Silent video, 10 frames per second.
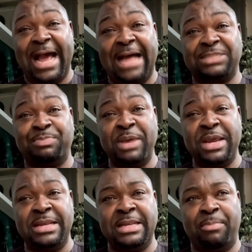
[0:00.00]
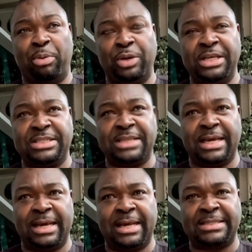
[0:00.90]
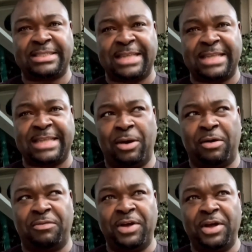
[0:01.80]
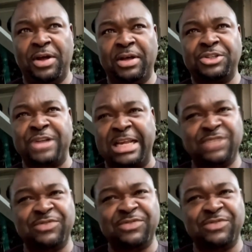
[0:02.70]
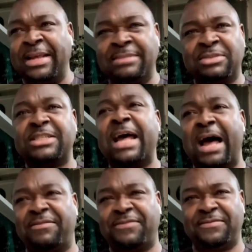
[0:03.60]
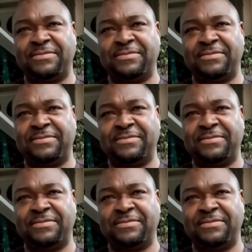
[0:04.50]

has been the police style of transferring staff,